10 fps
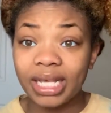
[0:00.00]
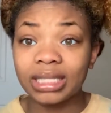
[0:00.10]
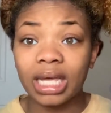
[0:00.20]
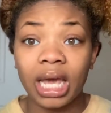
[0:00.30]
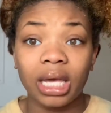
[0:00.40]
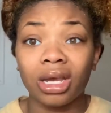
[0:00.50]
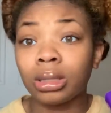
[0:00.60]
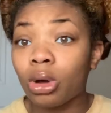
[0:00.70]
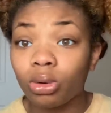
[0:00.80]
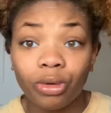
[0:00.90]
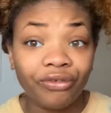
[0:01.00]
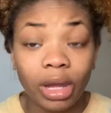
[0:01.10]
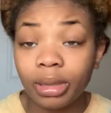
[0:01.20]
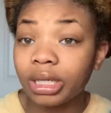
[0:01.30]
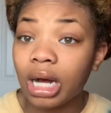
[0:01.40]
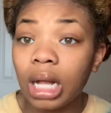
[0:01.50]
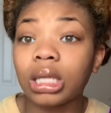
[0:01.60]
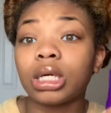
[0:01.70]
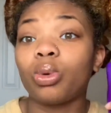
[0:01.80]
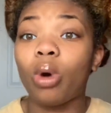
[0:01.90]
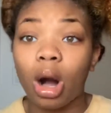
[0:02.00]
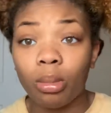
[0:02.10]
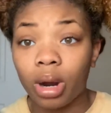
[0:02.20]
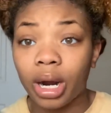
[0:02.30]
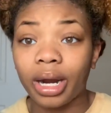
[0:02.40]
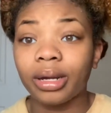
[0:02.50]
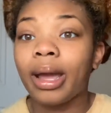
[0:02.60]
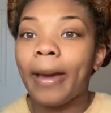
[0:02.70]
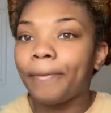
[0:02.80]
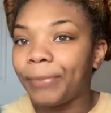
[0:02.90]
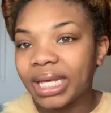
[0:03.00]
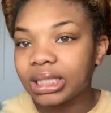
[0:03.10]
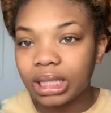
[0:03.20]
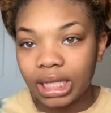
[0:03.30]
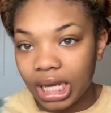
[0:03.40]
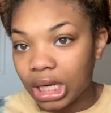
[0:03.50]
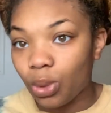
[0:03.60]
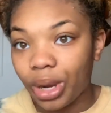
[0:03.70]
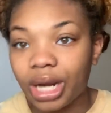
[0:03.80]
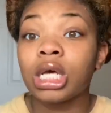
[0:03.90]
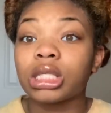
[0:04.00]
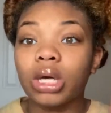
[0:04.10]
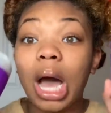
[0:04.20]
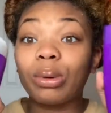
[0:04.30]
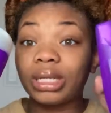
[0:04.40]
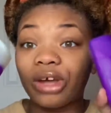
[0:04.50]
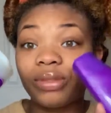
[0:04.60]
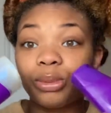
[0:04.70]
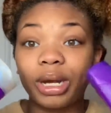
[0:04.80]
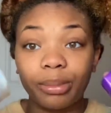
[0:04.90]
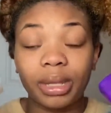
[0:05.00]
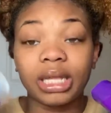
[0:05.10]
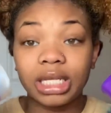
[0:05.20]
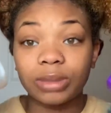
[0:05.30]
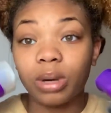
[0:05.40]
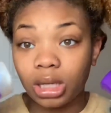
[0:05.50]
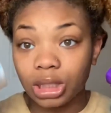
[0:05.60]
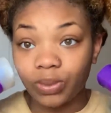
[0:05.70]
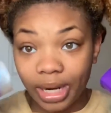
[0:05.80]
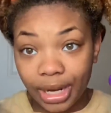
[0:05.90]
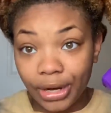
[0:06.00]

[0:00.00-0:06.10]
these at your local Family Dollar, Walmart, basically anywhere. So I would definitely recommend these products right